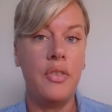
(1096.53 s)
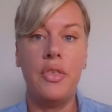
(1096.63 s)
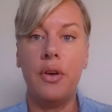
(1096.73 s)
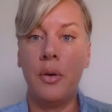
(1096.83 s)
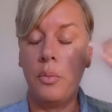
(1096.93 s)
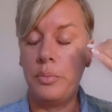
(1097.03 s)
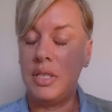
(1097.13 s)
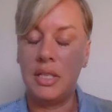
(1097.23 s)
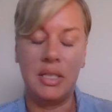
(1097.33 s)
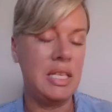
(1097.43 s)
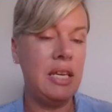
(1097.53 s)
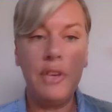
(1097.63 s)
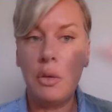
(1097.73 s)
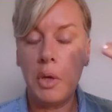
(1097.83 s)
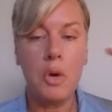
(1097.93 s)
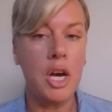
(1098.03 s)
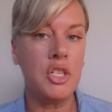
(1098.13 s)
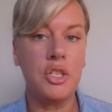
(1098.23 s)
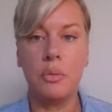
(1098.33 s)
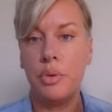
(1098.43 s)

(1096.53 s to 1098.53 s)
the TV we watch,